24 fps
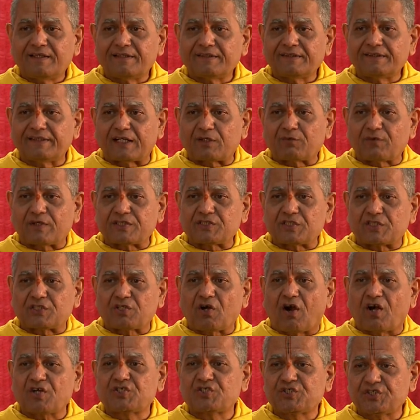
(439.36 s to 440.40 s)
that was a
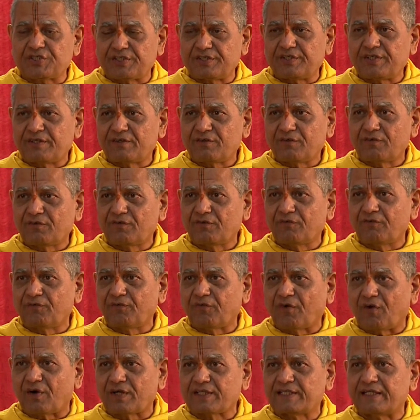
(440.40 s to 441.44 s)
torture
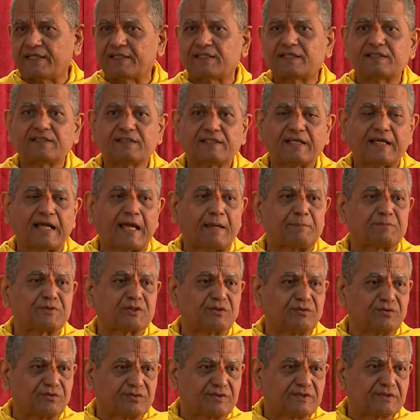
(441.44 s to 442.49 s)
for that
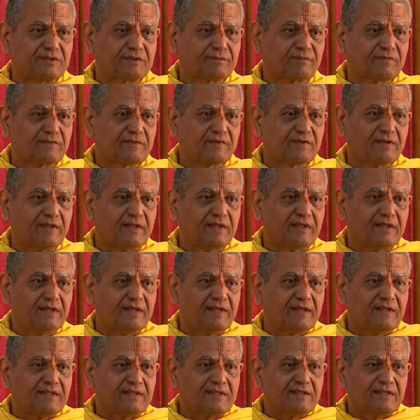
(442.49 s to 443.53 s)
absolute.
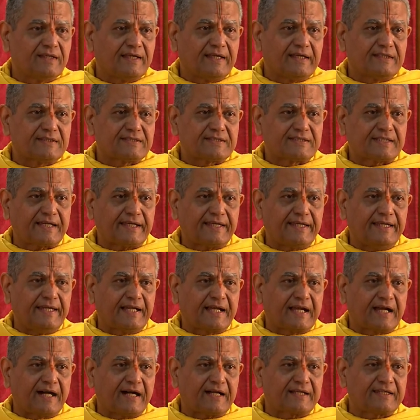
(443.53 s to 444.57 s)
Sa
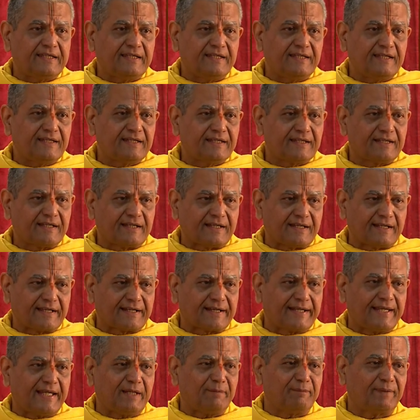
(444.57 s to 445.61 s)
ekaki
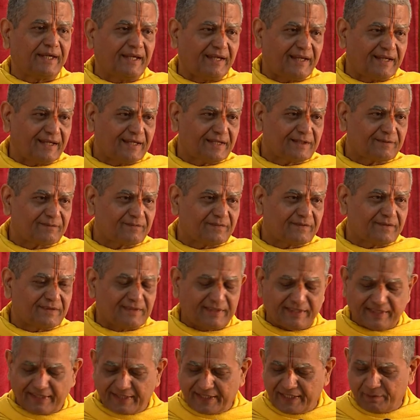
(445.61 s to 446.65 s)
nareme,
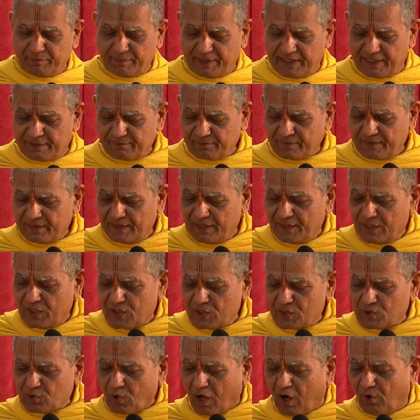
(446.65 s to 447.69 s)
nareme.
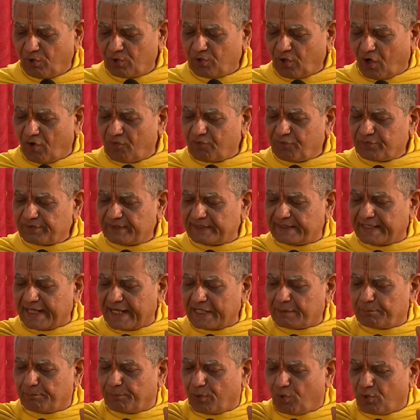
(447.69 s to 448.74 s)
So out of
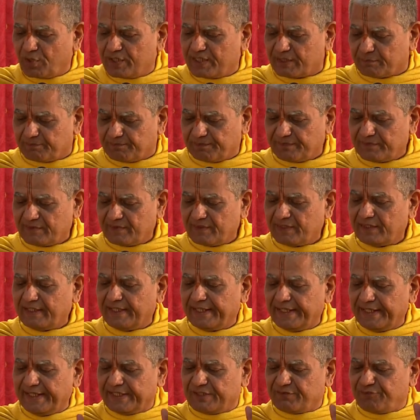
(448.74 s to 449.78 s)
that boredom,
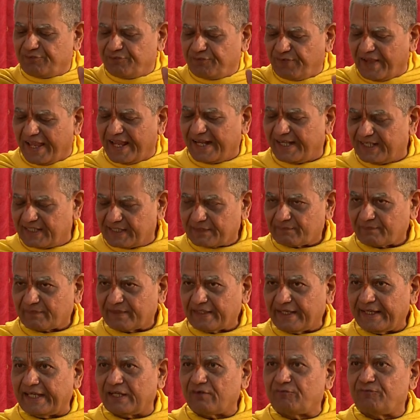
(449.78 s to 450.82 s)
it fell,
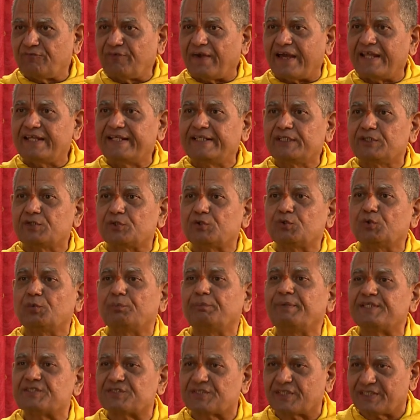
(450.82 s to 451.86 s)
and fell into two
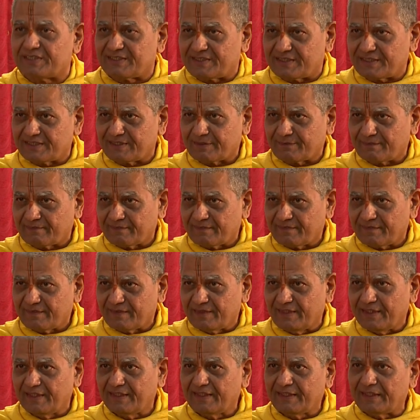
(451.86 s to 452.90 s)
pieces,
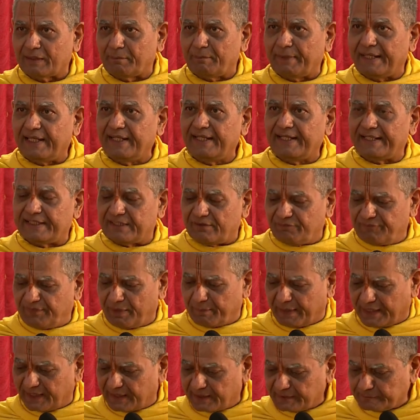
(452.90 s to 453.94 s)
the male and the
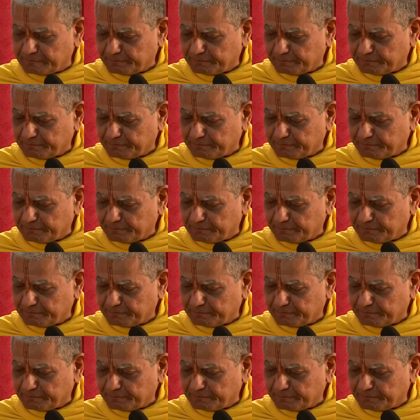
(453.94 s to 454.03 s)
female.